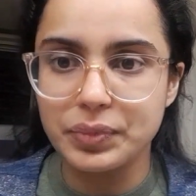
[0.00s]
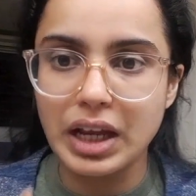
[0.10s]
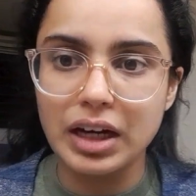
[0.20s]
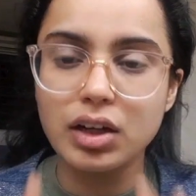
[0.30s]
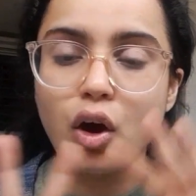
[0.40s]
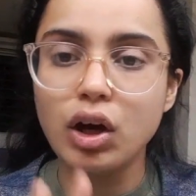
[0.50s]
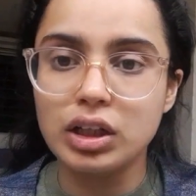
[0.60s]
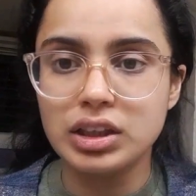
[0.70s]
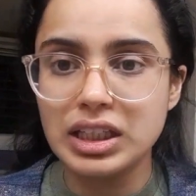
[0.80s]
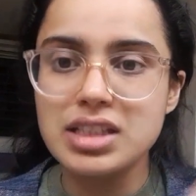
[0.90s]
That
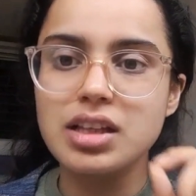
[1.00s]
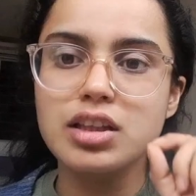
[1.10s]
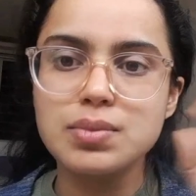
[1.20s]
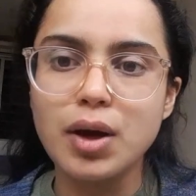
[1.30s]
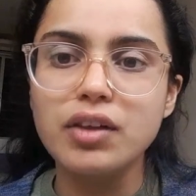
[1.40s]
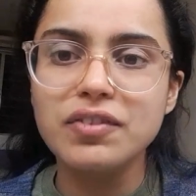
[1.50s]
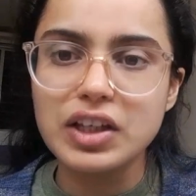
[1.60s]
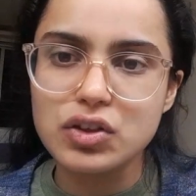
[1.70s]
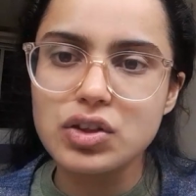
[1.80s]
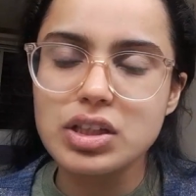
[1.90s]
these are the small
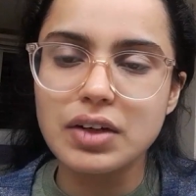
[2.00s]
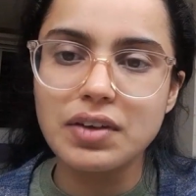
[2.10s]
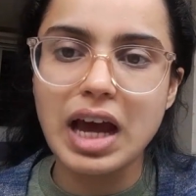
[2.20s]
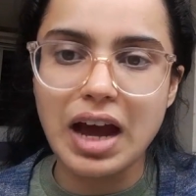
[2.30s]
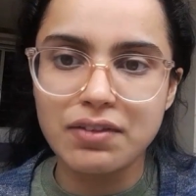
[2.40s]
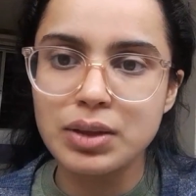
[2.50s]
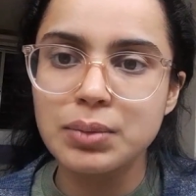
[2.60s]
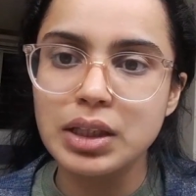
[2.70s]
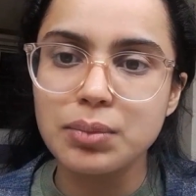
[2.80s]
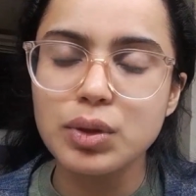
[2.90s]
features that we have in
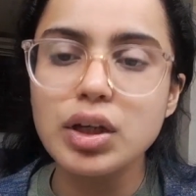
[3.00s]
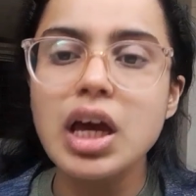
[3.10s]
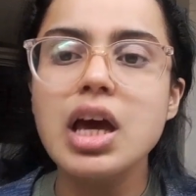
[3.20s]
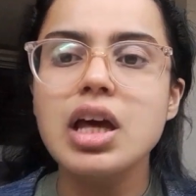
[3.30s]
Minibord